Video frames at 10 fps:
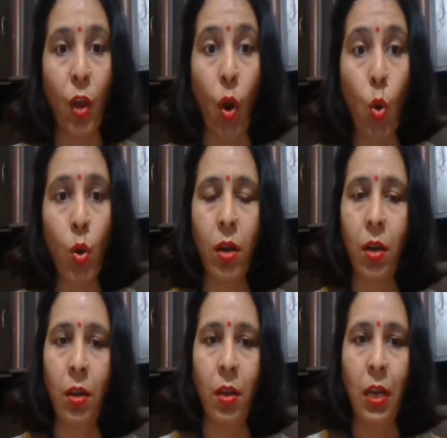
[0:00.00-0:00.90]
Or
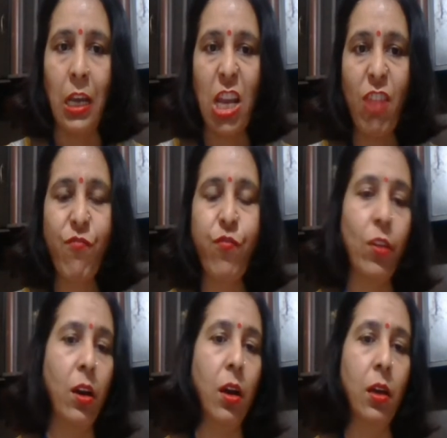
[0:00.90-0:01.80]
if
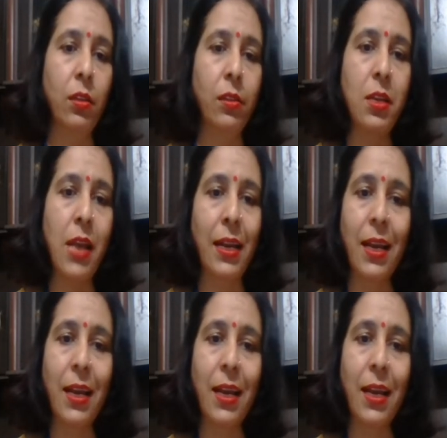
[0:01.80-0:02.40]
the data